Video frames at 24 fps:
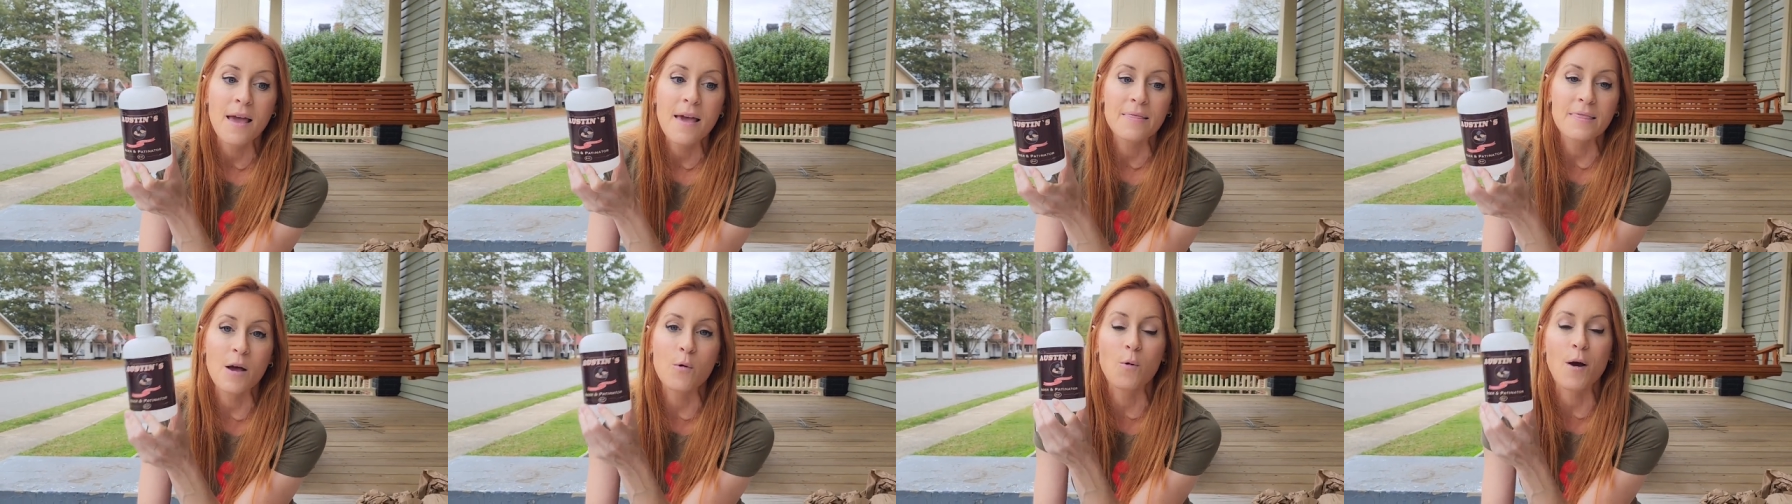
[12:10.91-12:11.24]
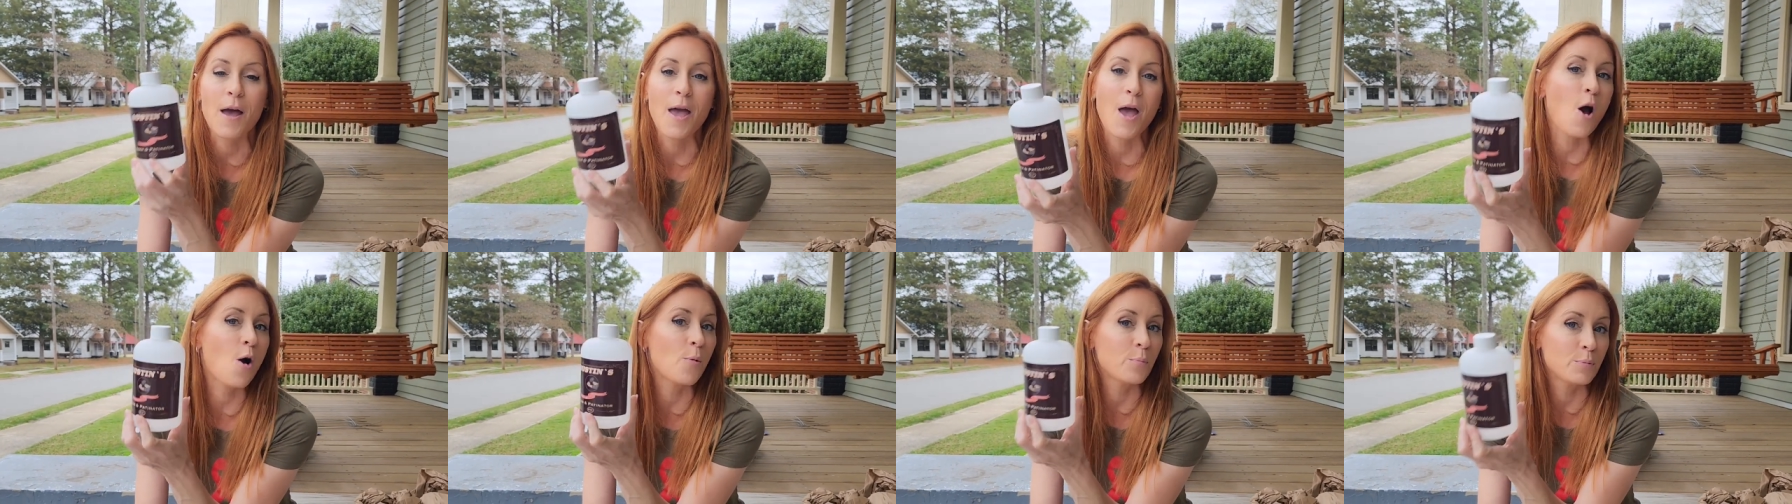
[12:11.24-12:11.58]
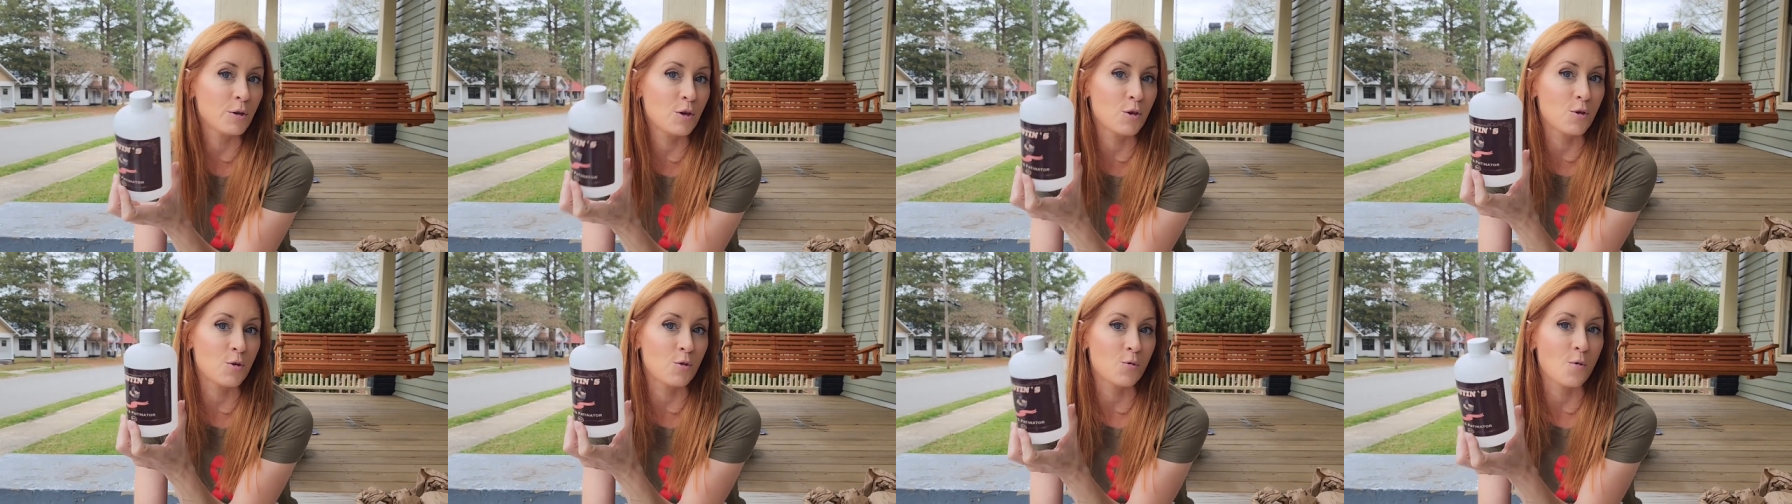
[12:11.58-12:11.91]
that will help
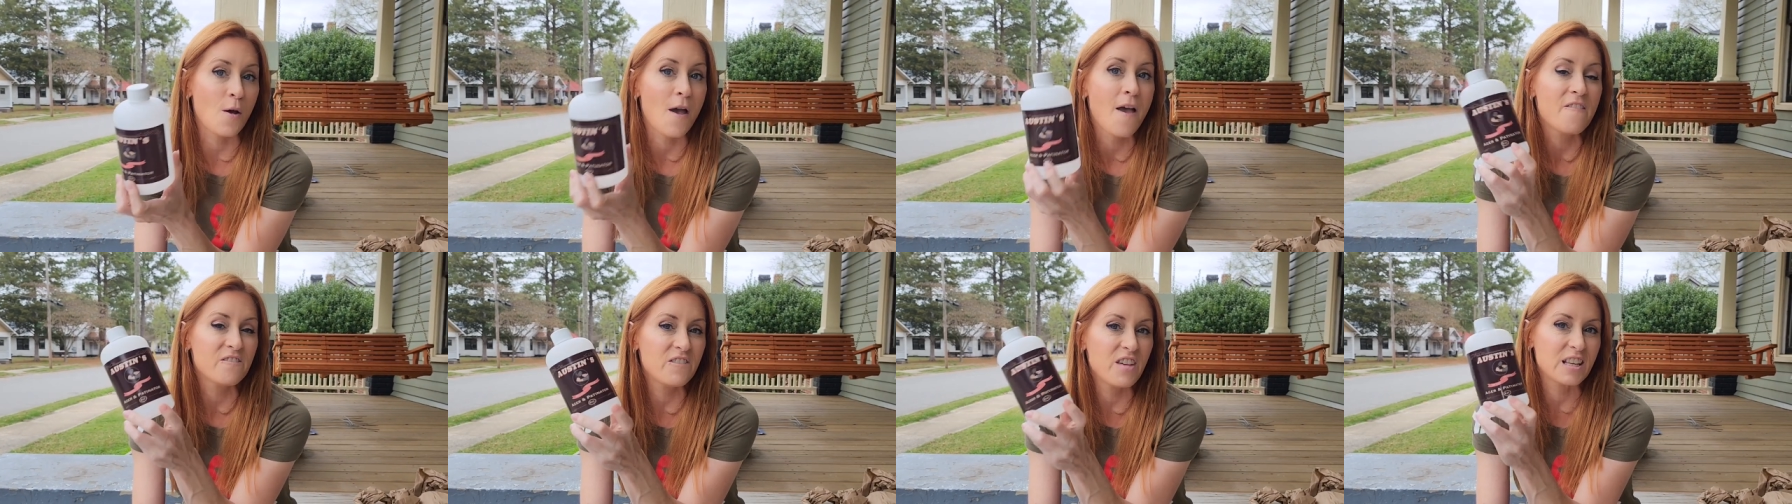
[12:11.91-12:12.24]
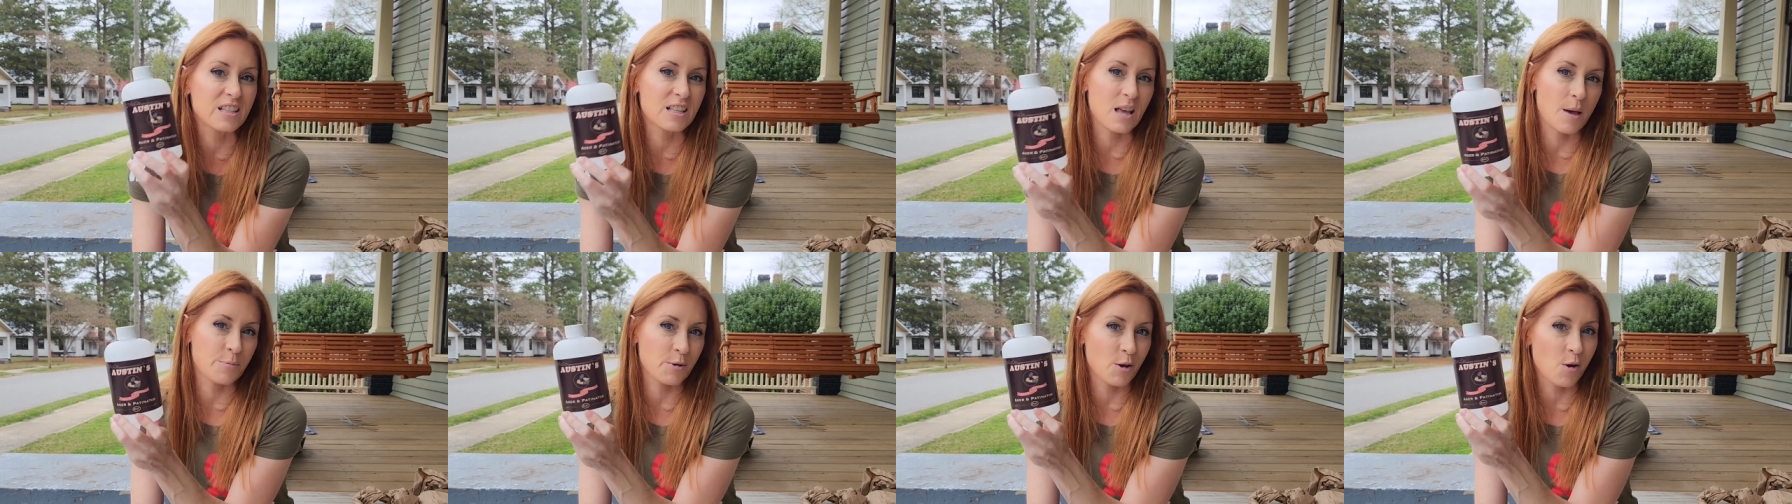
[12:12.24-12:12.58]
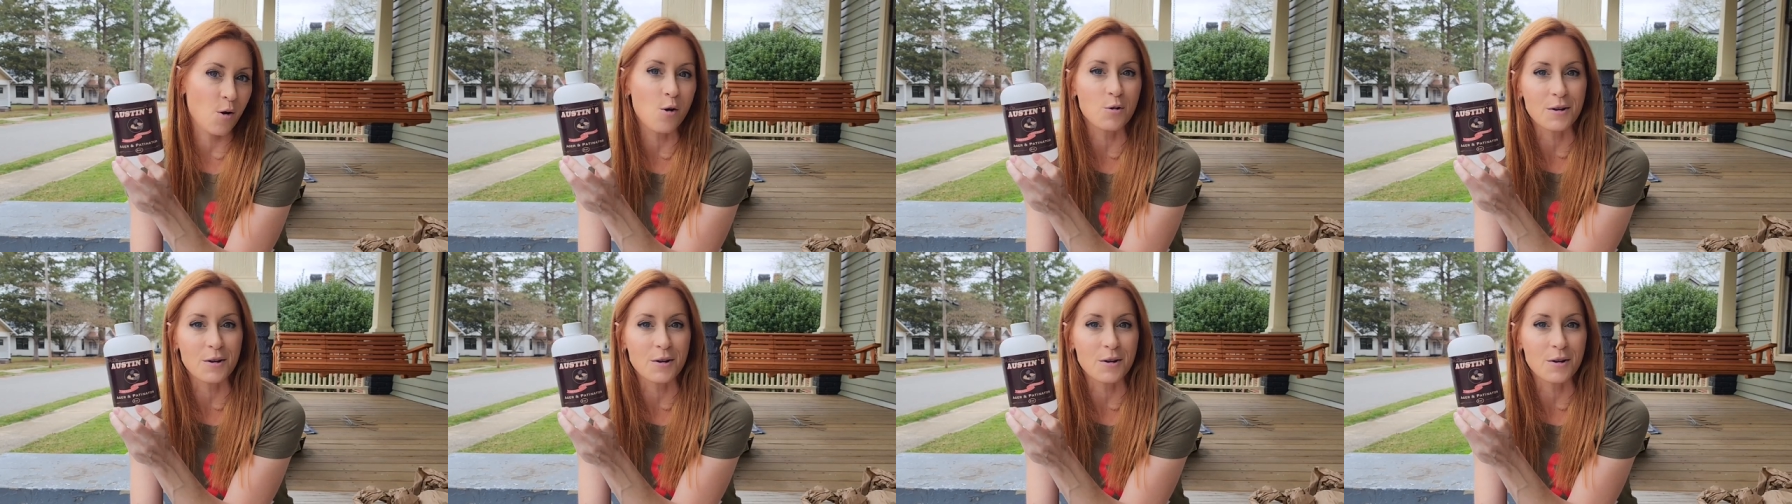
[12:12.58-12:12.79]
you fix up your old